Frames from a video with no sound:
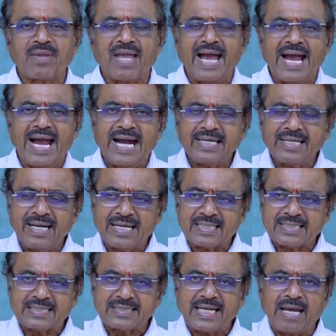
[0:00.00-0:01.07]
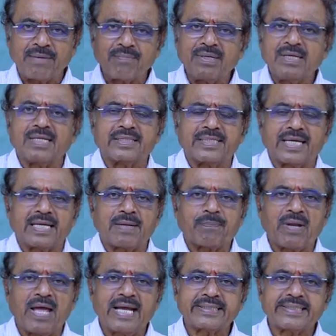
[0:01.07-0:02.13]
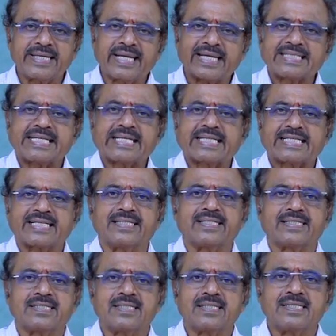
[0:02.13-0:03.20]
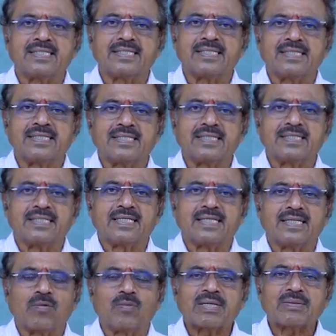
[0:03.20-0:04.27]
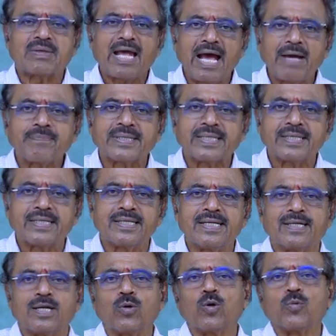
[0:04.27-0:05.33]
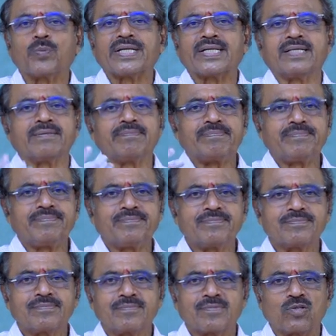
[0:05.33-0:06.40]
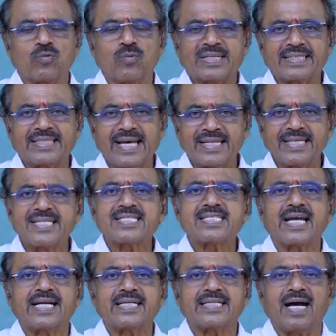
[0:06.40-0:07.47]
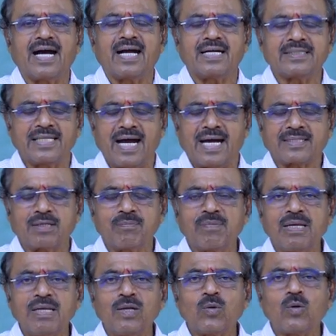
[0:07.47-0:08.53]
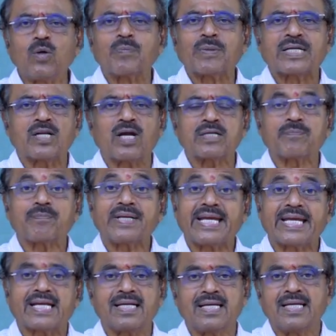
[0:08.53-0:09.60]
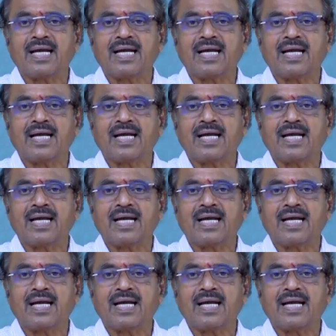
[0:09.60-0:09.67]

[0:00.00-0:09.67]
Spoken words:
And at that time they are applying the electric current. What will happen? It will open. What is there inside the atom will open, not break.